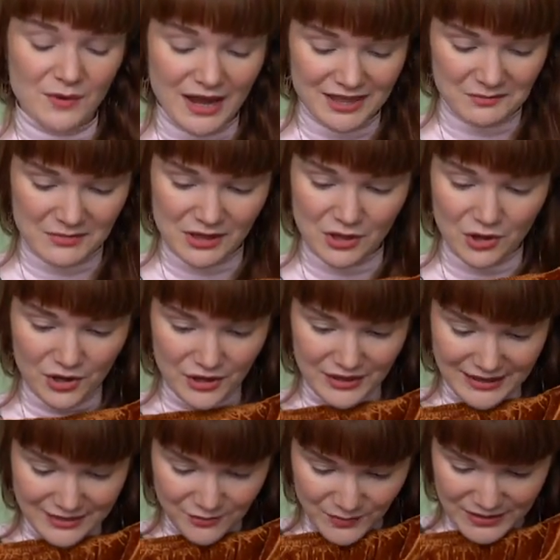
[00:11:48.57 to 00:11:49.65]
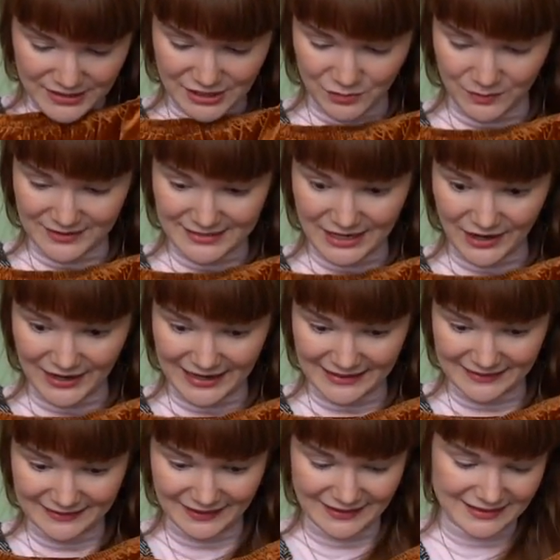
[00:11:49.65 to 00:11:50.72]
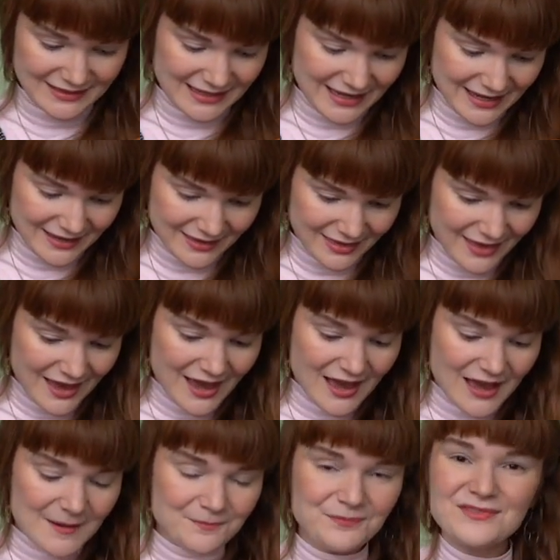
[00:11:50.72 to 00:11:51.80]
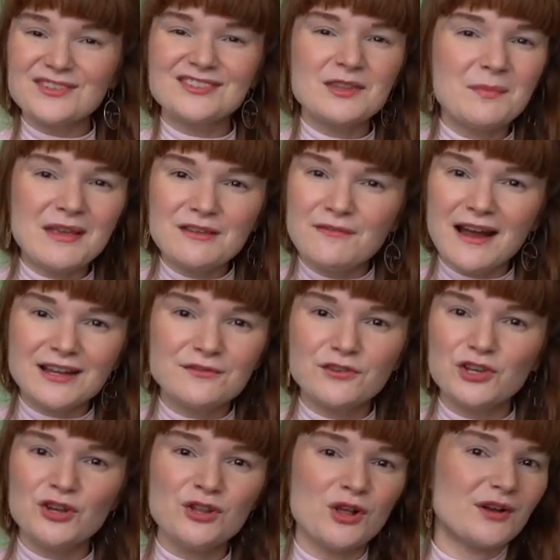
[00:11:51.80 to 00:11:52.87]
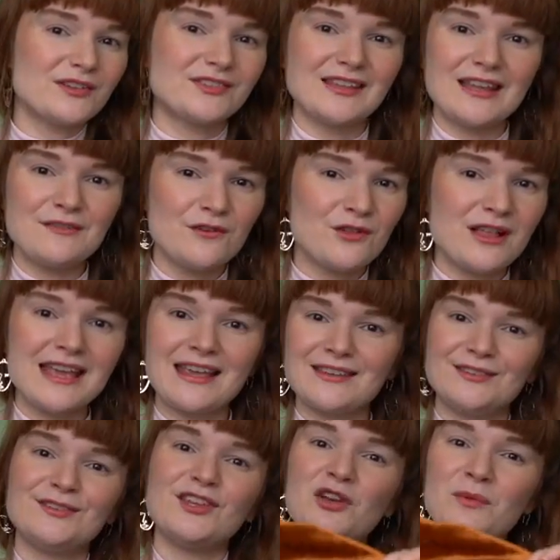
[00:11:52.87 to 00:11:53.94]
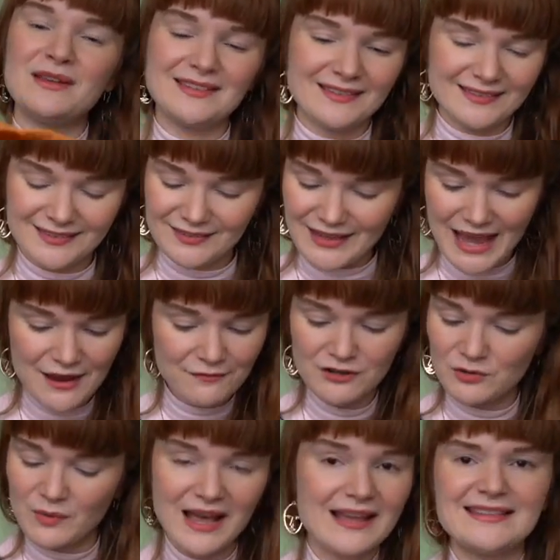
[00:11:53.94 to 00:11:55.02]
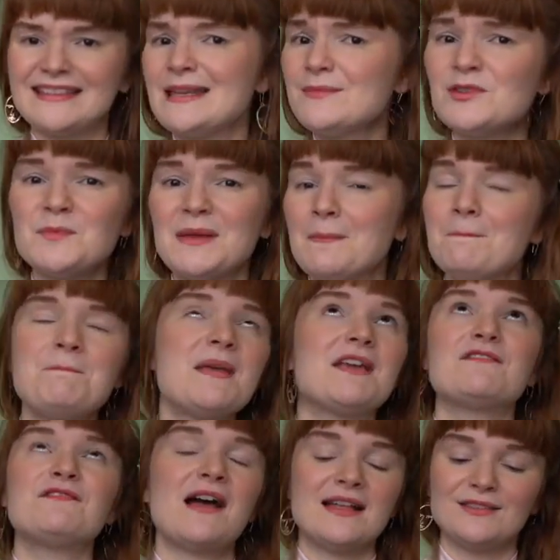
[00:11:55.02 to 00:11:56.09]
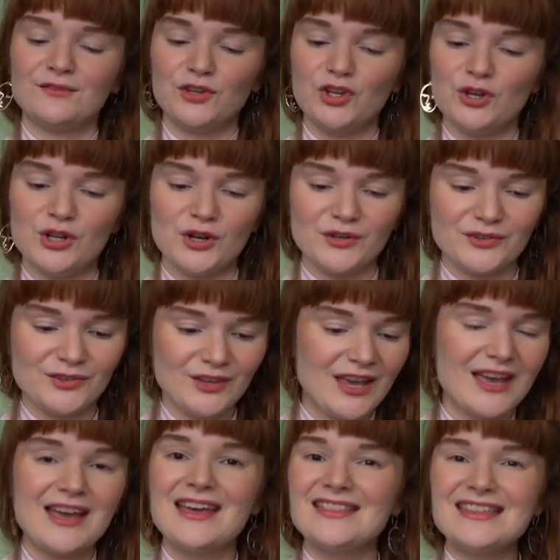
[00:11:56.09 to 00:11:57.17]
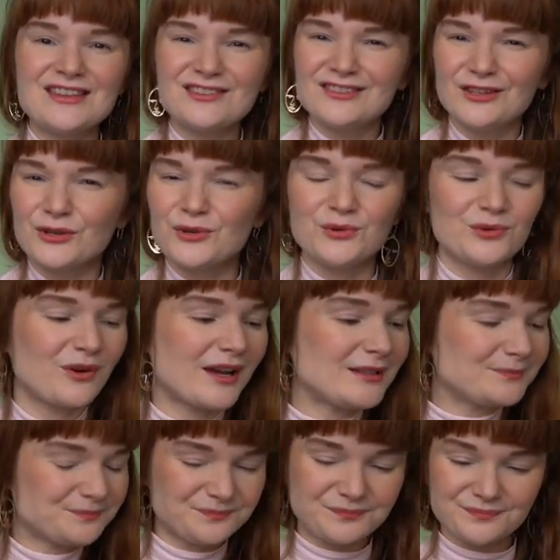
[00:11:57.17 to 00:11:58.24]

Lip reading: wear them a lot in the winter with tights underneath. Just a big fan of culottes, and I feel like sewists everywhere seem to be big fans of culottes. They just look cool, right?